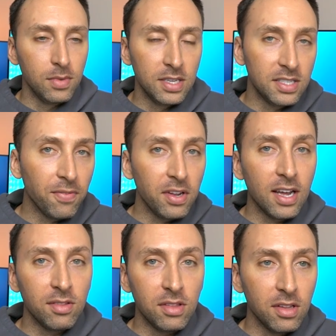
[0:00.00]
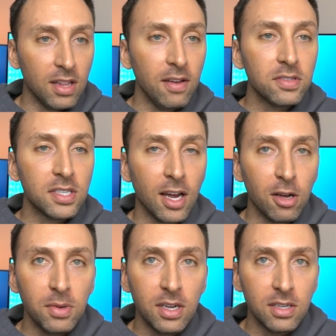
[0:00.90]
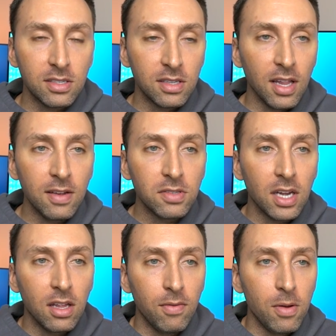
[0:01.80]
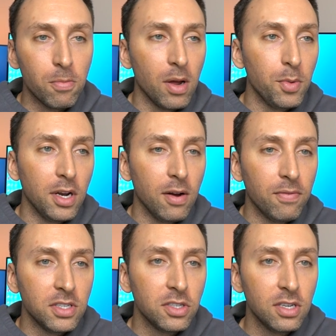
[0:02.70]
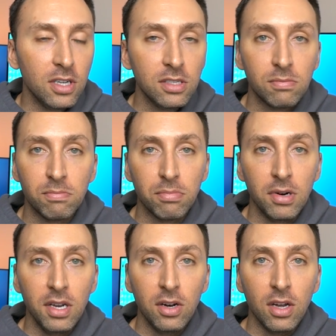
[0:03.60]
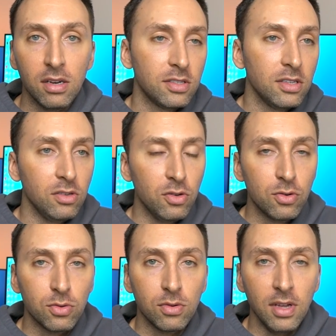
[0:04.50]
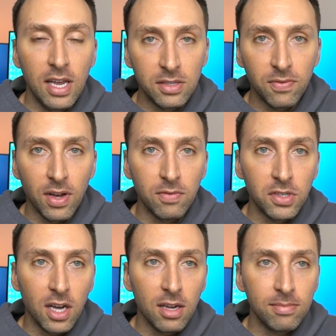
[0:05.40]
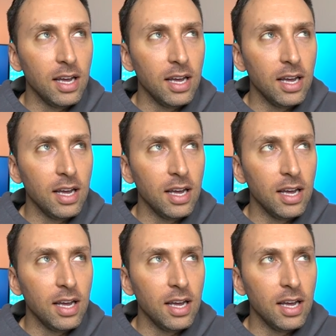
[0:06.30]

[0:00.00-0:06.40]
It's definitely not the lifestyle because the lifestyle of a primary care physician is pretty good. It's the usual eight to five job.